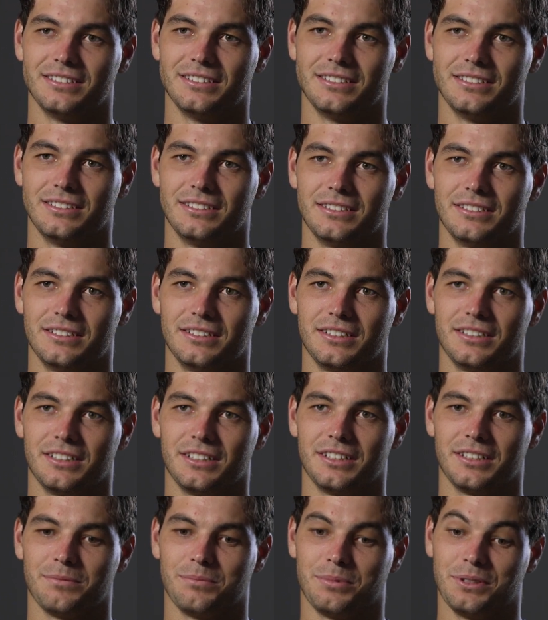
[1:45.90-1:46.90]
I
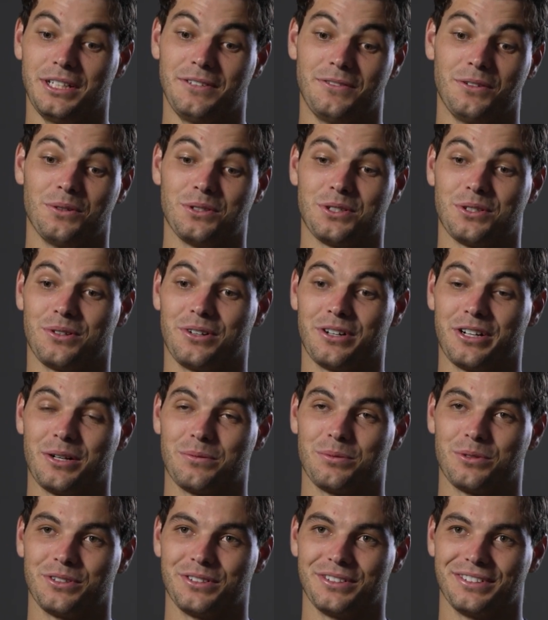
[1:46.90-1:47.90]
believe he went to the wrong
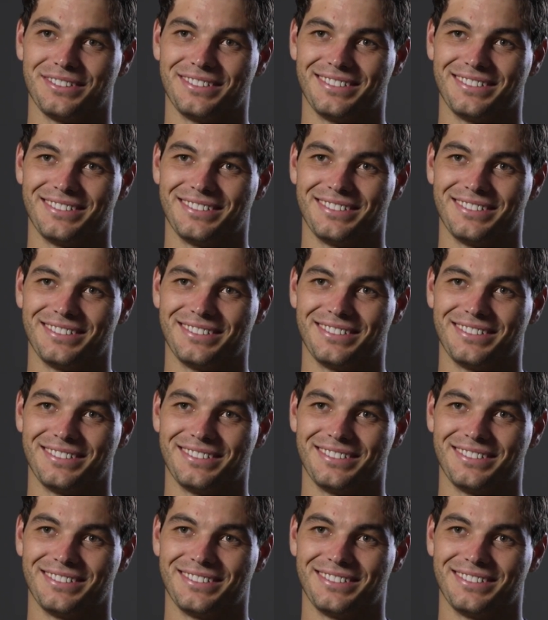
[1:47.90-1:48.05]
airport.